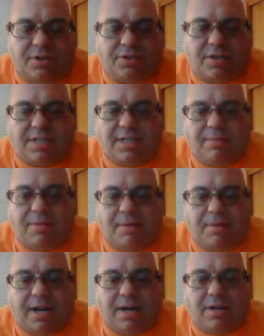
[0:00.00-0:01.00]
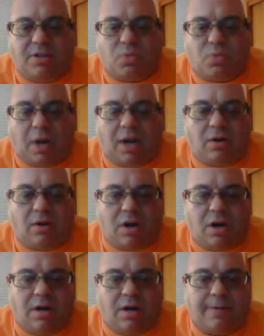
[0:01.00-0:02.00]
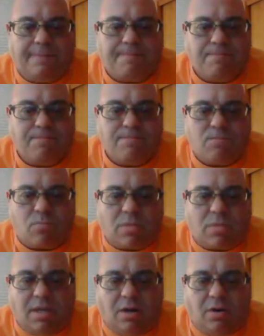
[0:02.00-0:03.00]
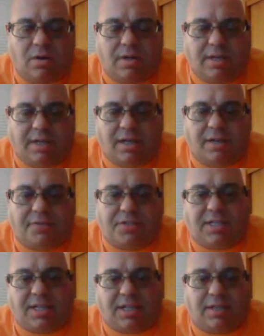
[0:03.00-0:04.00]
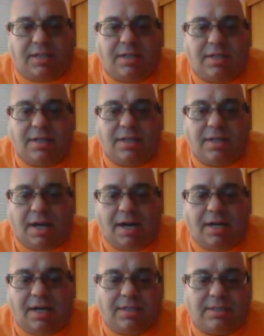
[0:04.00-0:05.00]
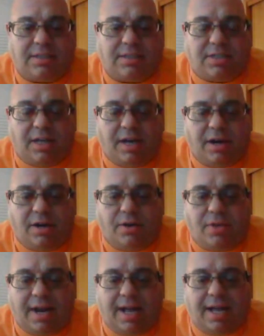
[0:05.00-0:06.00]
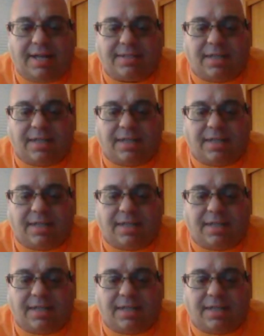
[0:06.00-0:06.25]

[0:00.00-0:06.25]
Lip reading: a team coming out of this wild card, in the NFC scenario that has